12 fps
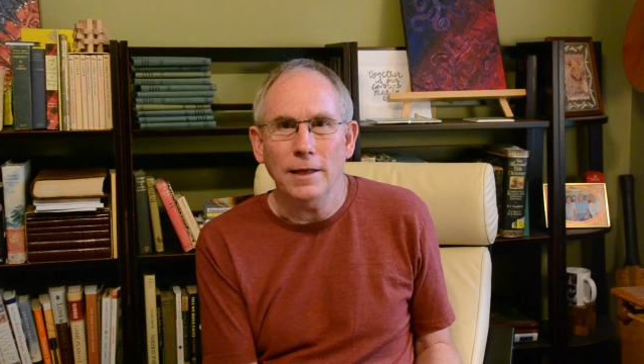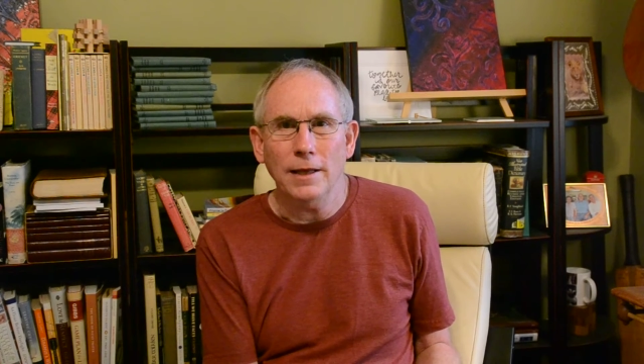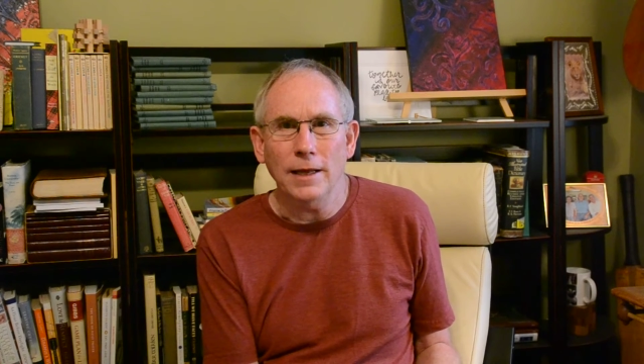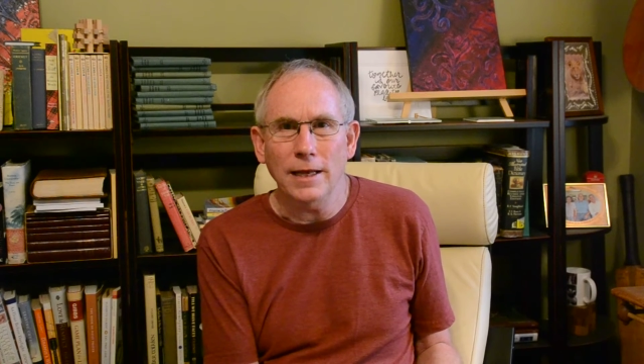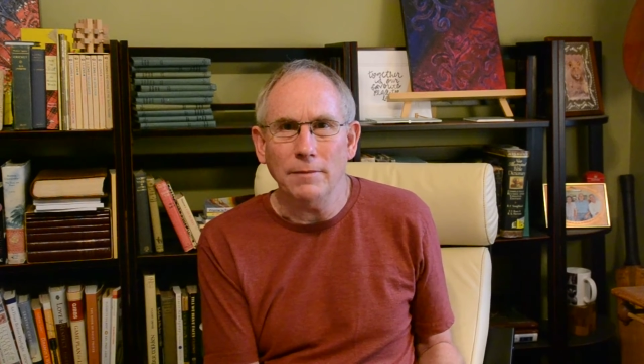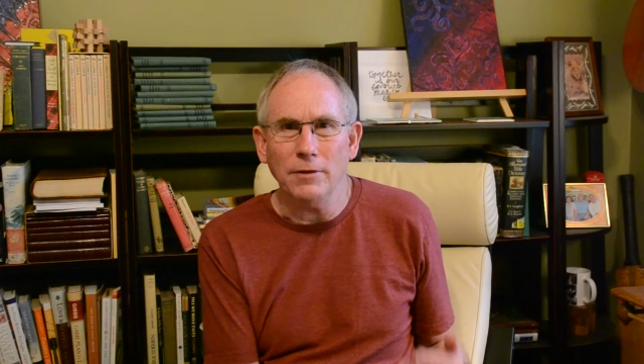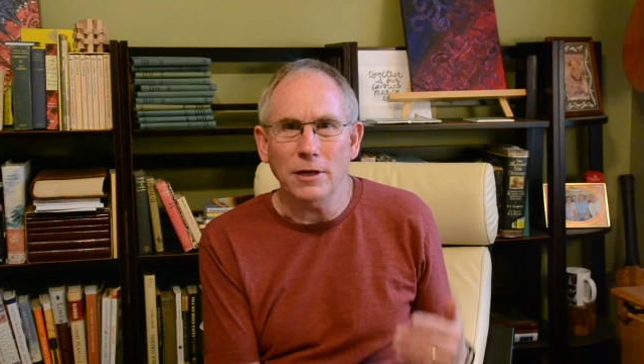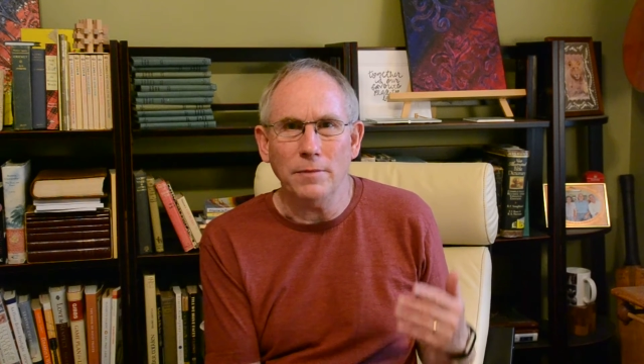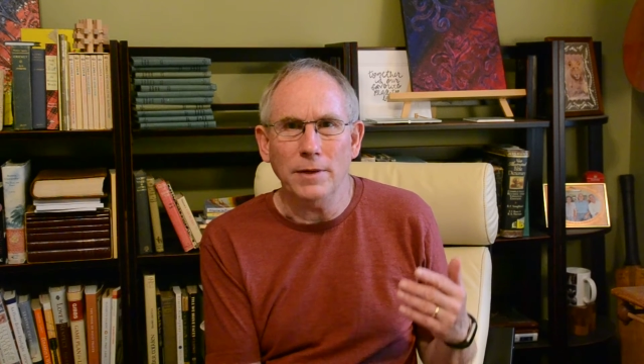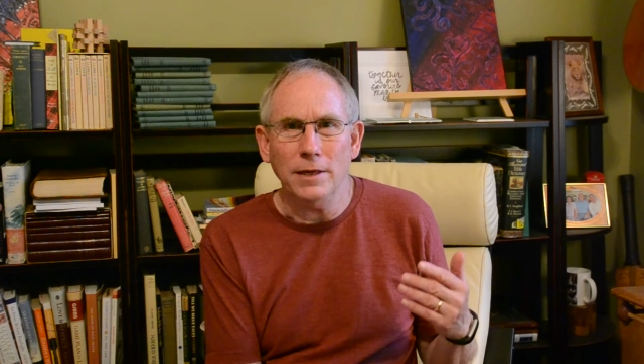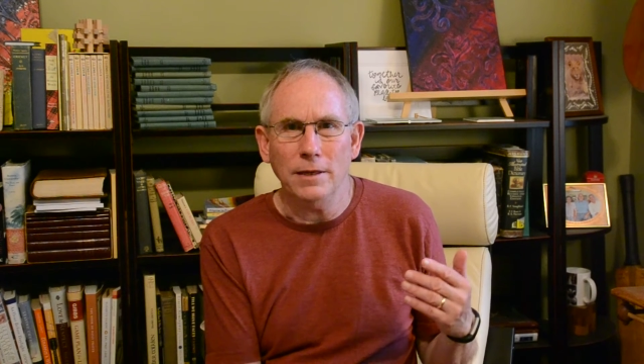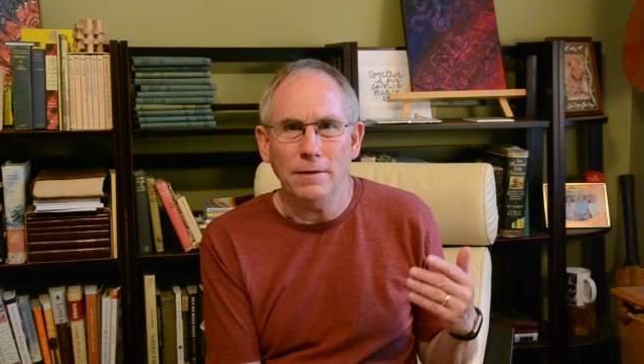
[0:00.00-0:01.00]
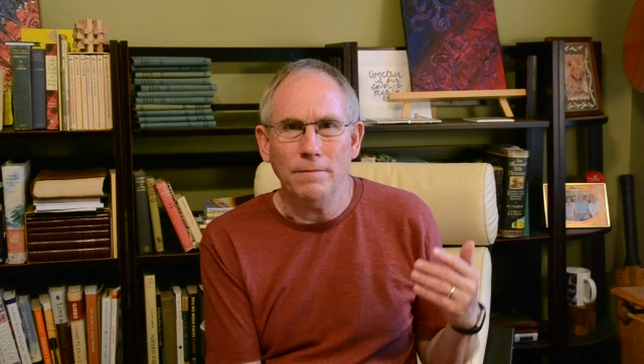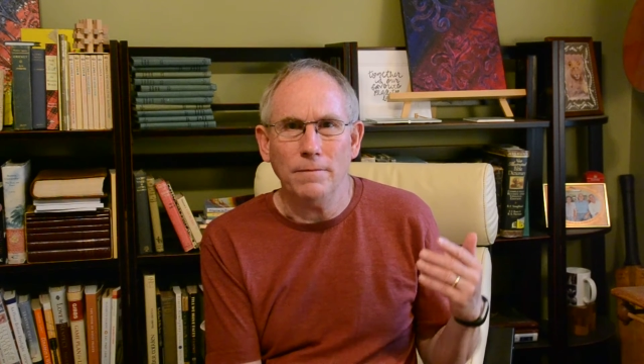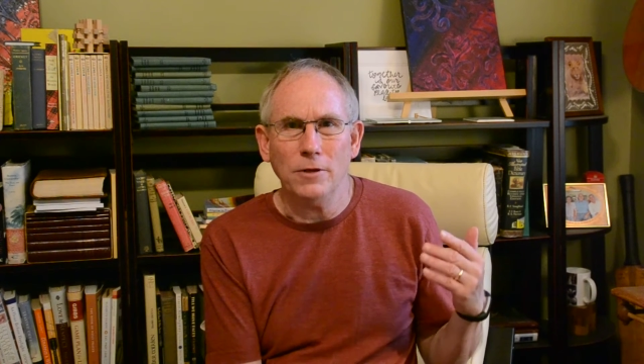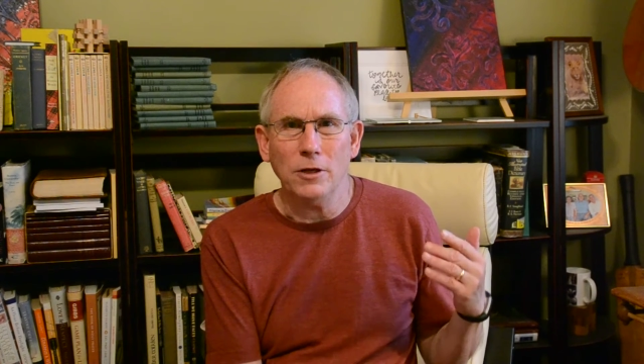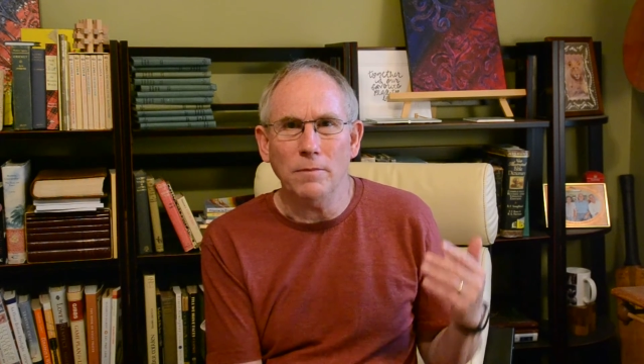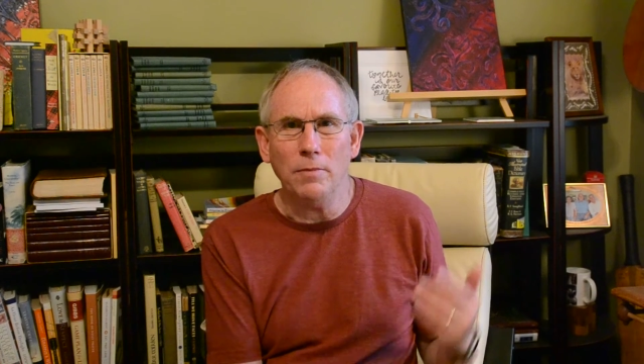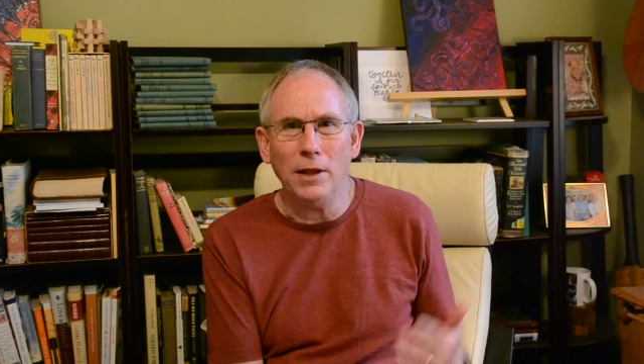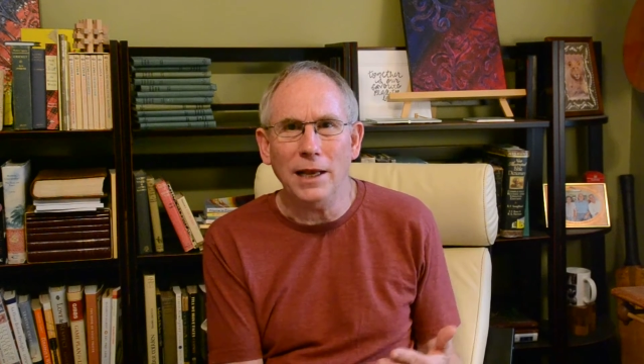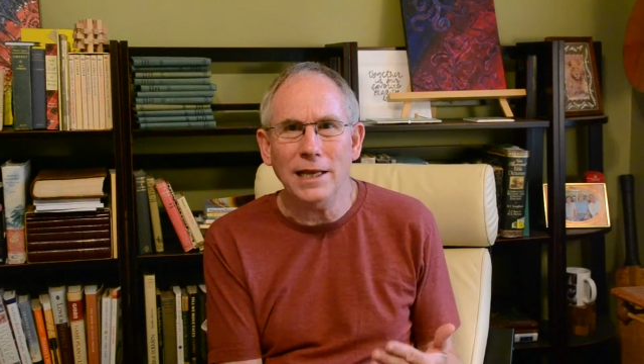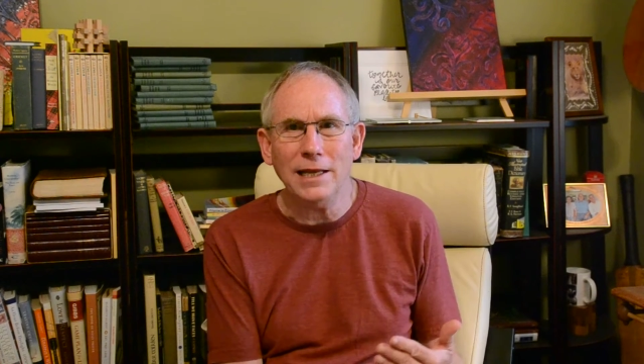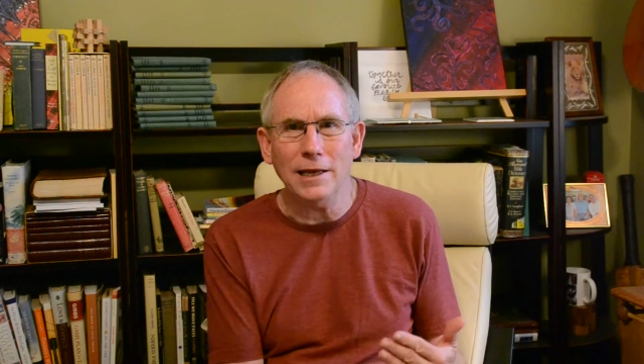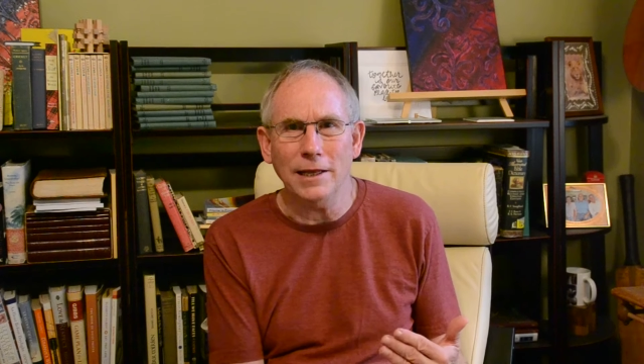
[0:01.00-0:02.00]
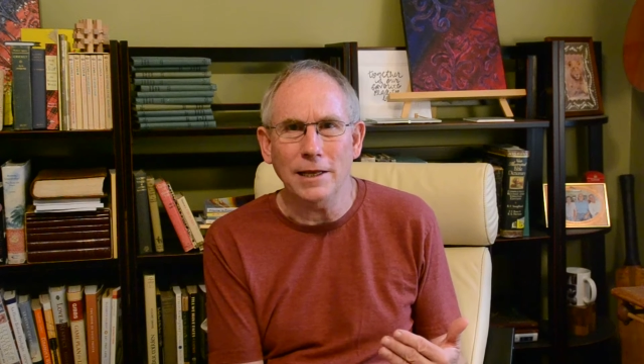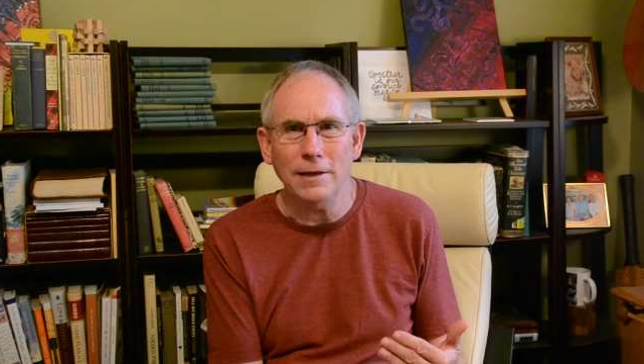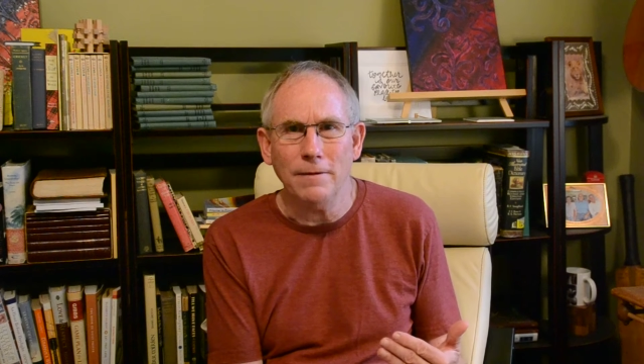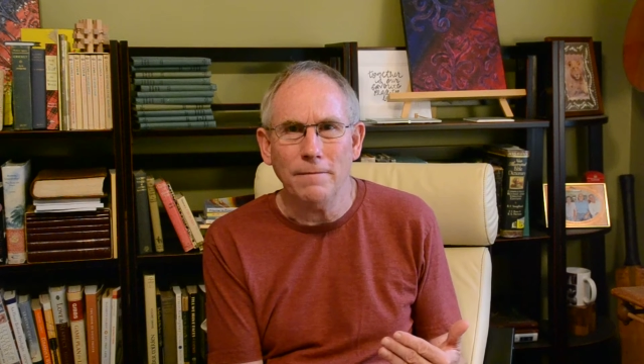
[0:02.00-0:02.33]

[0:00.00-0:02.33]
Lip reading: and I'm going to be completely